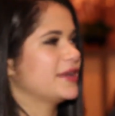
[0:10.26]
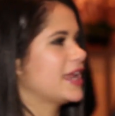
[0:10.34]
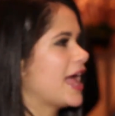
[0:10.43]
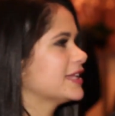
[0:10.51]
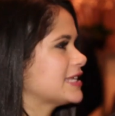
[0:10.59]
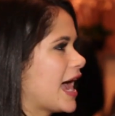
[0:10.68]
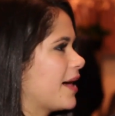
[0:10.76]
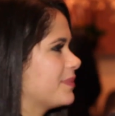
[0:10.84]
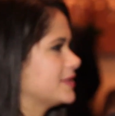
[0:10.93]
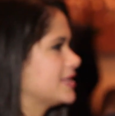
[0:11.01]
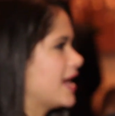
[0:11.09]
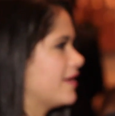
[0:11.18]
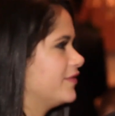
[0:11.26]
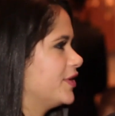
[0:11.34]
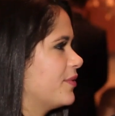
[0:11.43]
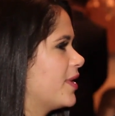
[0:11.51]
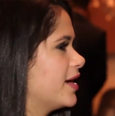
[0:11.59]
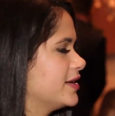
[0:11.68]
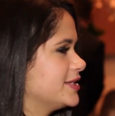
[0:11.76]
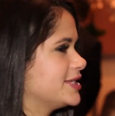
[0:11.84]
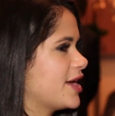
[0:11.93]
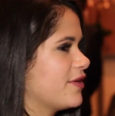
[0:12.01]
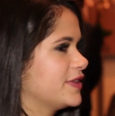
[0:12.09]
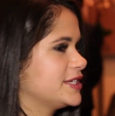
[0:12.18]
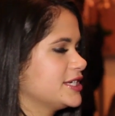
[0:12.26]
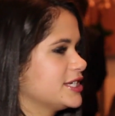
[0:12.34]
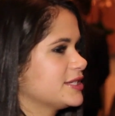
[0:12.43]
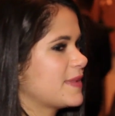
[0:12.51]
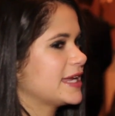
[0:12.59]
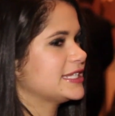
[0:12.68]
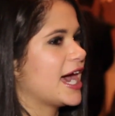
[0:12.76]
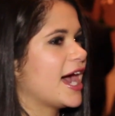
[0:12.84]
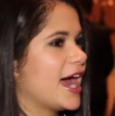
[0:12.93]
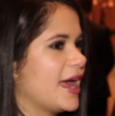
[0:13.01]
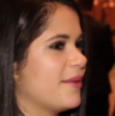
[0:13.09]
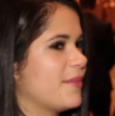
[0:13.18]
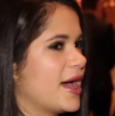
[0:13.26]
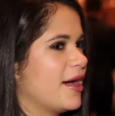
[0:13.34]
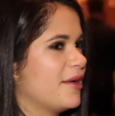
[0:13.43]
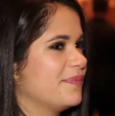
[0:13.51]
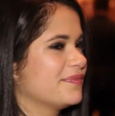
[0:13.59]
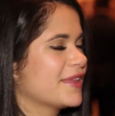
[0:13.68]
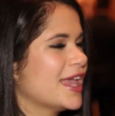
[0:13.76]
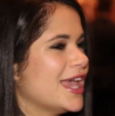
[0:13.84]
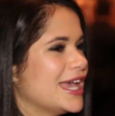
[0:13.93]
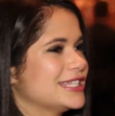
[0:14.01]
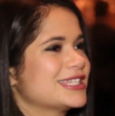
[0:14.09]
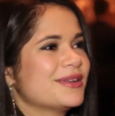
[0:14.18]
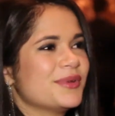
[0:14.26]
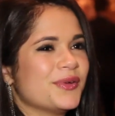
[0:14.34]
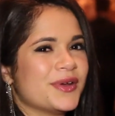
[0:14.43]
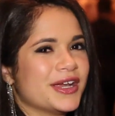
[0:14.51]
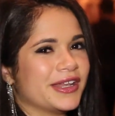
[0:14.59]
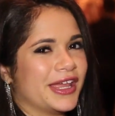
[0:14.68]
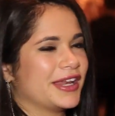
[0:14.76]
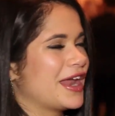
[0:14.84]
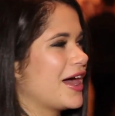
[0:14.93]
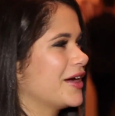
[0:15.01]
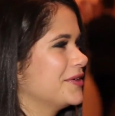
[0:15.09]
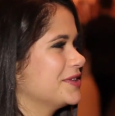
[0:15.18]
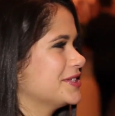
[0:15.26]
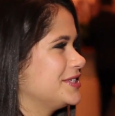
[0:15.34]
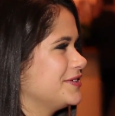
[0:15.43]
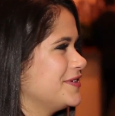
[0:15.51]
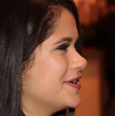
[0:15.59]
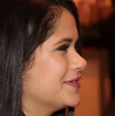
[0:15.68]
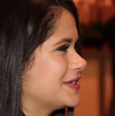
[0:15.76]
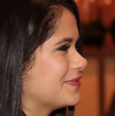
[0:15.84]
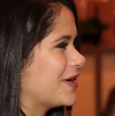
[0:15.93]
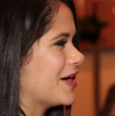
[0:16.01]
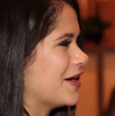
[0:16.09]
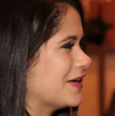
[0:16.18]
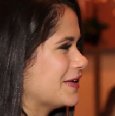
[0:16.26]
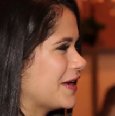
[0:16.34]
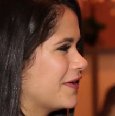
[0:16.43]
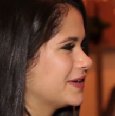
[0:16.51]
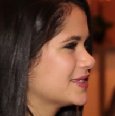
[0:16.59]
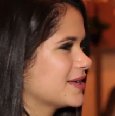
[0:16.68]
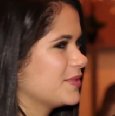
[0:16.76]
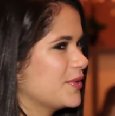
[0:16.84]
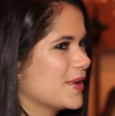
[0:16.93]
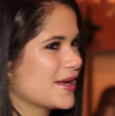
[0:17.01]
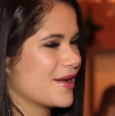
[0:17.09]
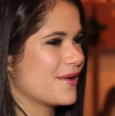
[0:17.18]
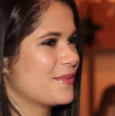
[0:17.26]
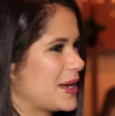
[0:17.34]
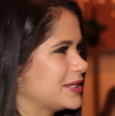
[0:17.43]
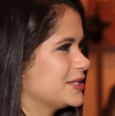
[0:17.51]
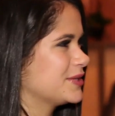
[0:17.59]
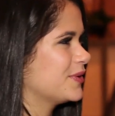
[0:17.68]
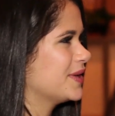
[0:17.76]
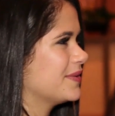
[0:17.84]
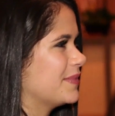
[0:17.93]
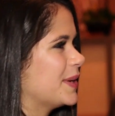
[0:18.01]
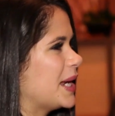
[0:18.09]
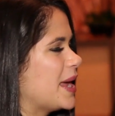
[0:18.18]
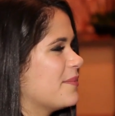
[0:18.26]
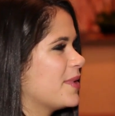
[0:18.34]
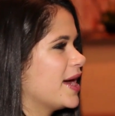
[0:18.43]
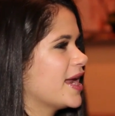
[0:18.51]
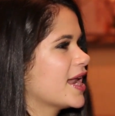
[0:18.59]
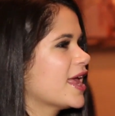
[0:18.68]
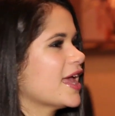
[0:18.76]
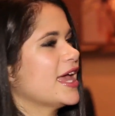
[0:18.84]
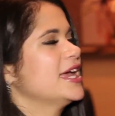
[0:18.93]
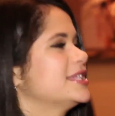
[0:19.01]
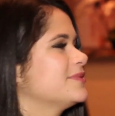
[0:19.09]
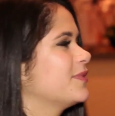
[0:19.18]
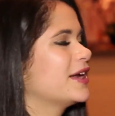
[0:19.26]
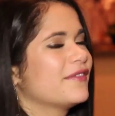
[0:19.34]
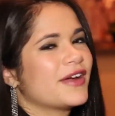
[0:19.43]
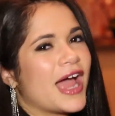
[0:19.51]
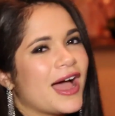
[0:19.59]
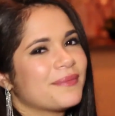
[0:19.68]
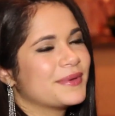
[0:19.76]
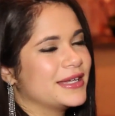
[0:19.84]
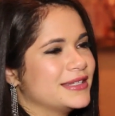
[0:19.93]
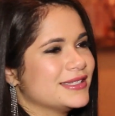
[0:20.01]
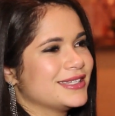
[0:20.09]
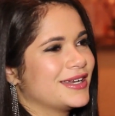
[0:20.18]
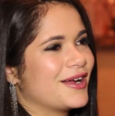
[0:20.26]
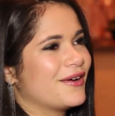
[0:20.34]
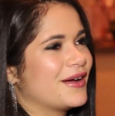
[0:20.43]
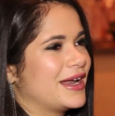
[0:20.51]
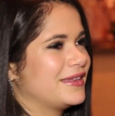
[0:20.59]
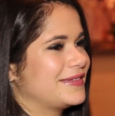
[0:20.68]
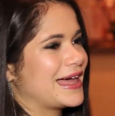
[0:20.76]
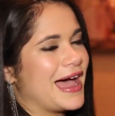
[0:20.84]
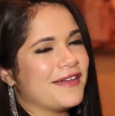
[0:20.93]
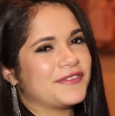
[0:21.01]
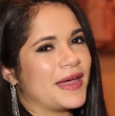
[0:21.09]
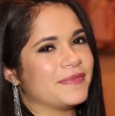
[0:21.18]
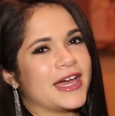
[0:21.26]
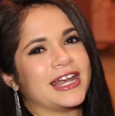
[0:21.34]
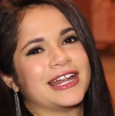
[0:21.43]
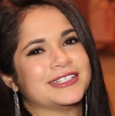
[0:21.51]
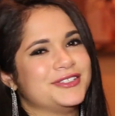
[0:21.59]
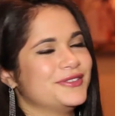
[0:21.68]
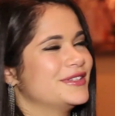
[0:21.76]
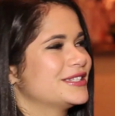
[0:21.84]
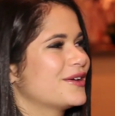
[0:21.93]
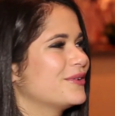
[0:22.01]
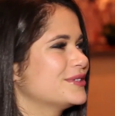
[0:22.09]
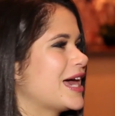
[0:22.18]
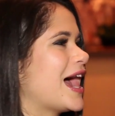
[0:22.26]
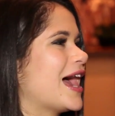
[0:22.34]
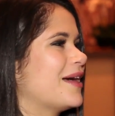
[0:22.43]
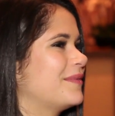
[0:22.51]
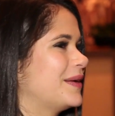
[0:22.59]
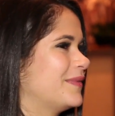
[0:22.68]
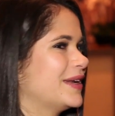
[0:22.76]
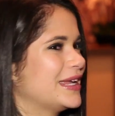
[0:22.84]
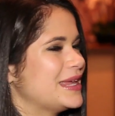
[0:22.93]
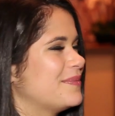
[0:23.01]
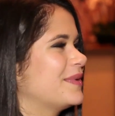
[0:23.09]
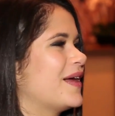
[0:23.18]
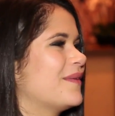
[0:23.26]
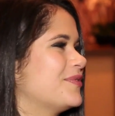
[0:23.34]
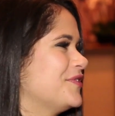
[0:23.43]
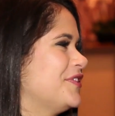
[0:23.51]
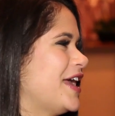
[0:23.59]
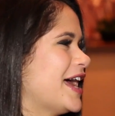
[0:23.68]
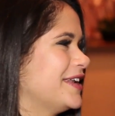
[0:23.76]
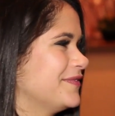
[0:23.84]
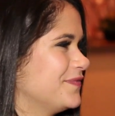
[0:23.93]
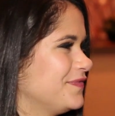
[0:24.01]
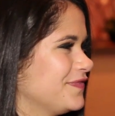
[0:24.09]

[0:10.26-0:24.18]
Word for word: I mean, it had to happen to everyone, yeah. so this is just my time. Um, it's gonna be weird, like not going to the studio tomorrow, you know, and yeah. it's gonna be weird going back to school on Monday. But it's whatever happens, you know, and that, I've kept that attitude this whole time, and I'm gonna keep it up through the end.